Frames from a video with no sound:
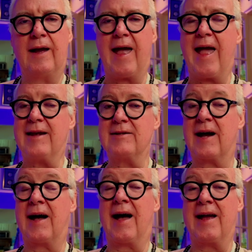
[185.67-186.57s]
And
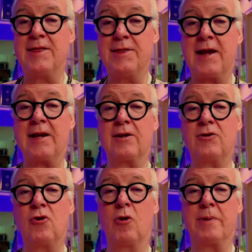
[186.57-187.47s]
I think
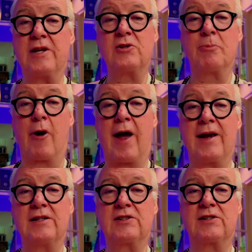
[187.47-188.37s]
you'll be
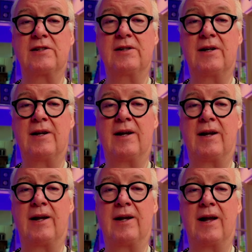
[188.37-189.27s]
surprised
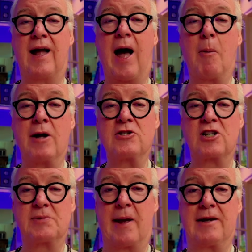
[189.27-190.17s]
how much I
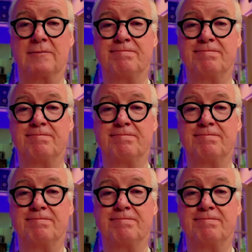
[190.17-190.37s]
spent.